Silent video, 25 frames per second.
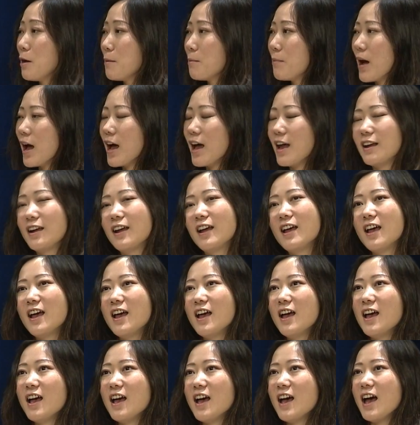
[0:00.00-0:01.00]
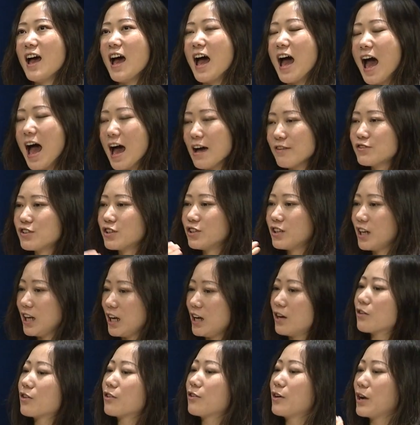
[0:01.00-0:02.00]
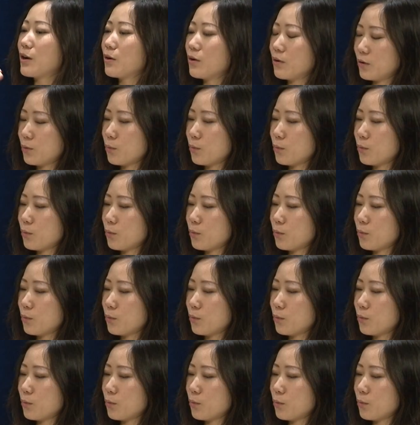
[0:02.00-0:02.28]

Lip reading: But after hearing